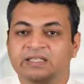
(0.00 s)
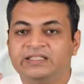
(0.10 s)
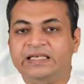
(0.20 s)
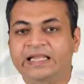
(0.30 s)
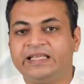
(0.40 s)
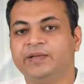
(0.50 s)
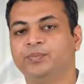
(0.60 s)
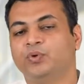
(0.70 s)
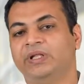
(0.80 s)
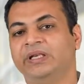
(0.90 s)
This leaking
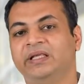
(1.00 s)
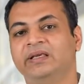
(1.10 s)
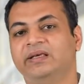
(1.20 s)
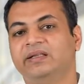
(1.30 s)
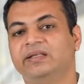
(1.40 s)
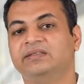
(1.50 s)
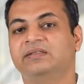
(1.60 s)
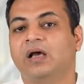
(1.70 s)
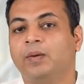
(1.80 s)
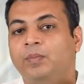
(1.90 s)
protein increase the